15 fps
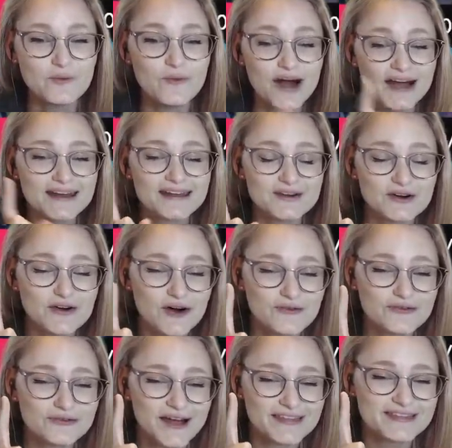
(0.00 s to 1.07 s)
One, it'll
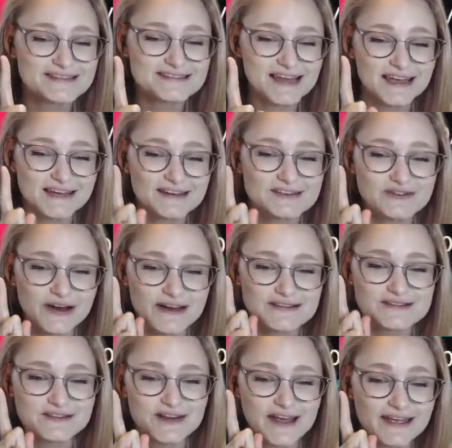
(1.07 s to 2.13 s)
override the Psychic Terrain
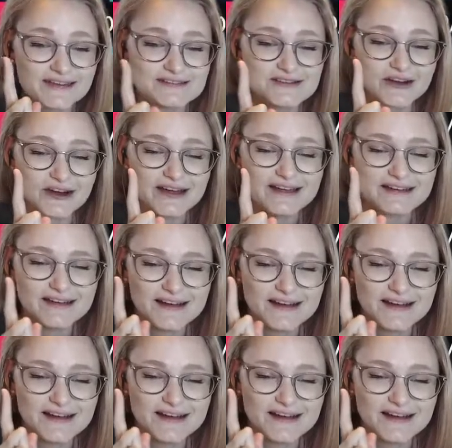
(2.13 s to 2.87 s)
so that I can taunt